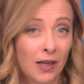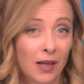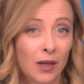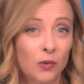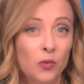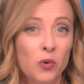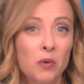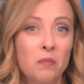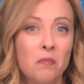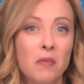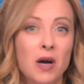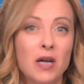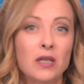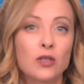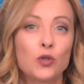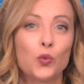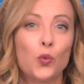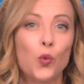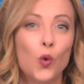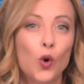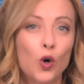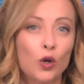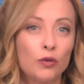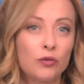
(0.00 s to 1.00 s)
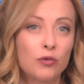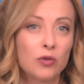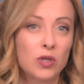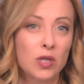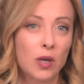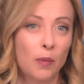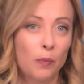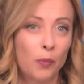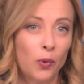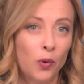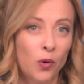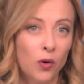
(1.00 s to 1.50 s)
and we must work to
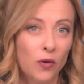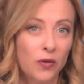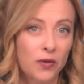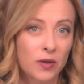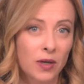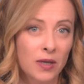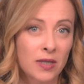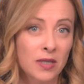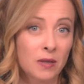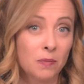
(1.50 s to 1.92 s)
support